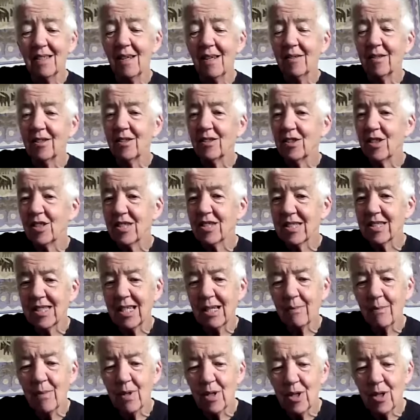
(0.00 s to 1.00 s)
I'm going to
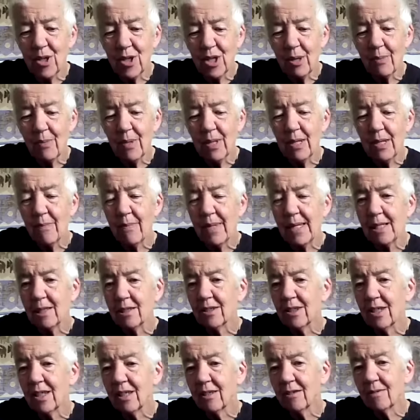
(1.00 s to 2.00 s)
stick my thumb in the middle
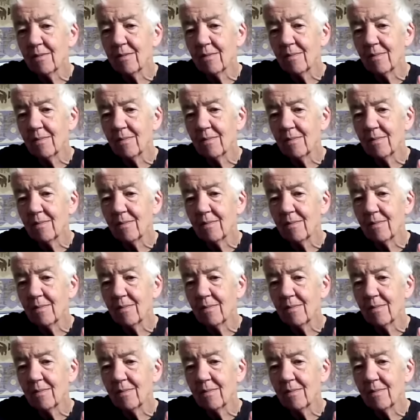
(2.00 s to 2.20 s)
now.